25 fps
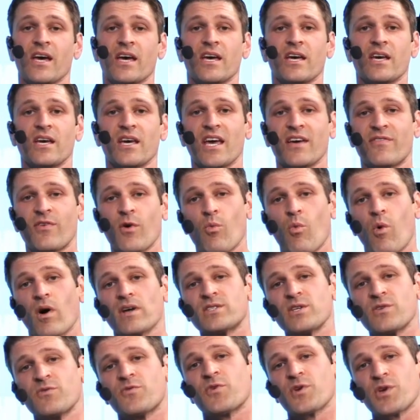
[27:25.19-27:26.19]
If it
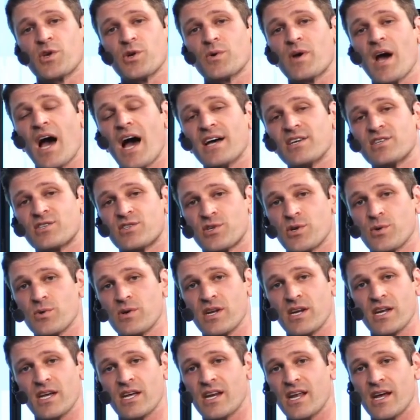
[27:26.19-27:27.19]
wasn't for you guys
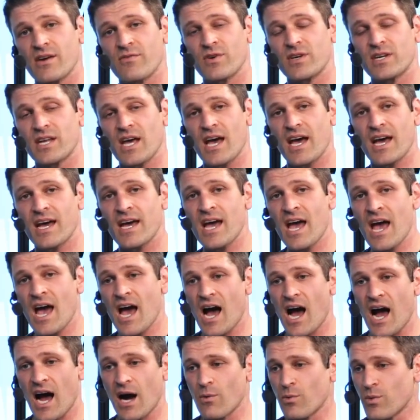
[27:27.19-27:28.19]
tuning in every day,
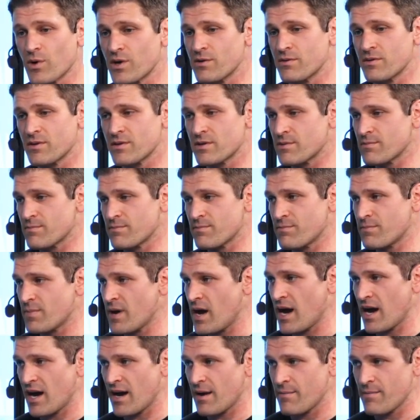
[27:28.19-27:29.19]
I wouldn't
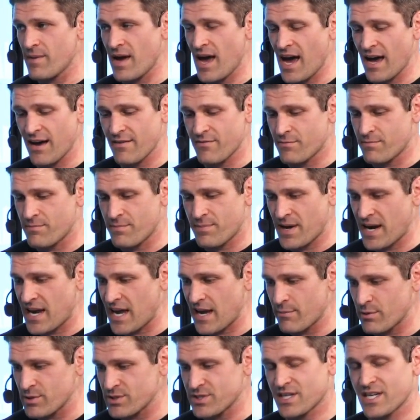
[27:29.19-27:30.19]
have been
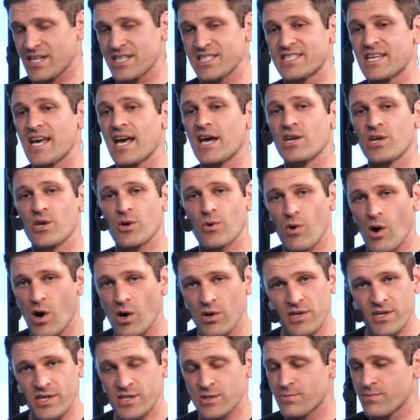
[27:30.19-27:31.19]
able to continue
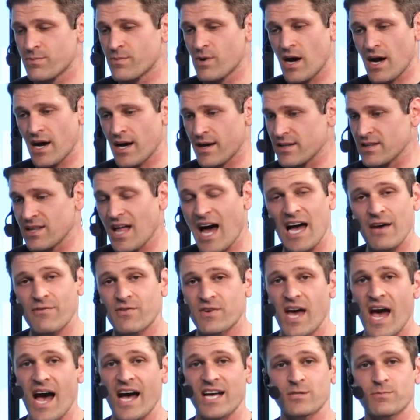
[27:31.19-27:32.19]
all these live
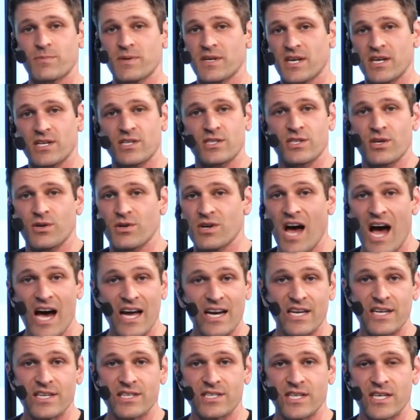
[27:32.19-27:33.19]
casts because they're
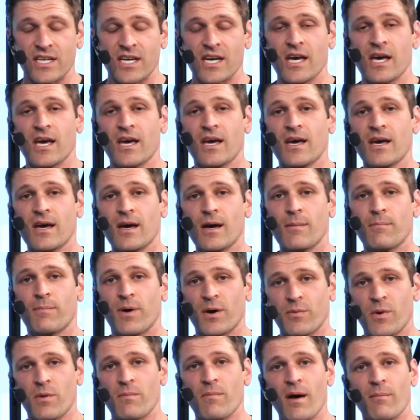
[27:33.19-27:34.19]
not easy.
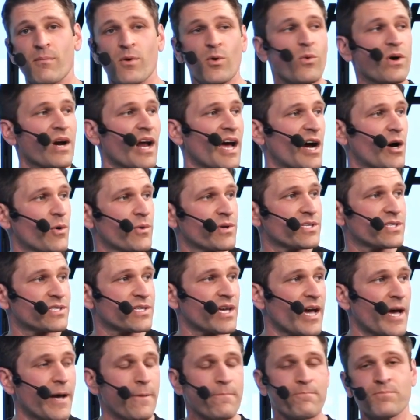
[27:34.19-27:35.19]
But remember what I always say,